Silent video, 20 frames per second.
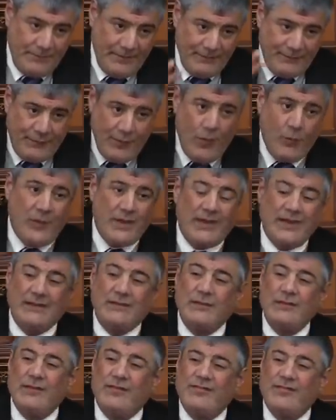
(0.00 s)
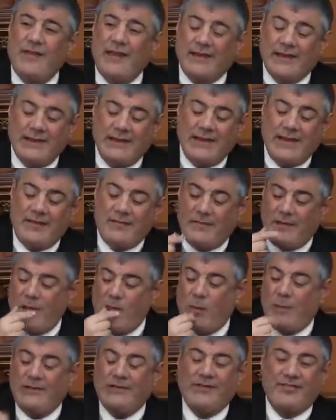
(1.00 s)
Before we get to the second
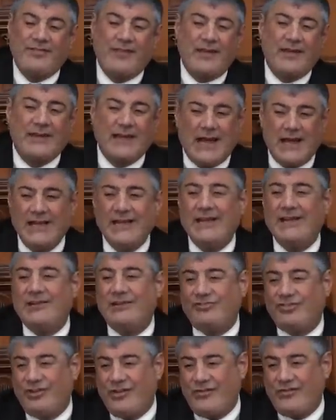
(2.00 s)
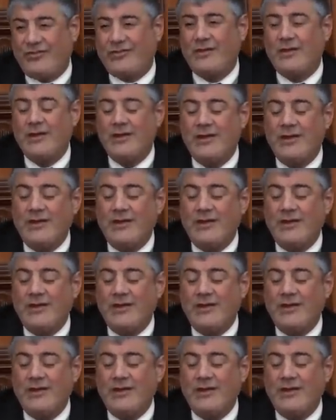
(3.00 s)
level, when the psychiatrists,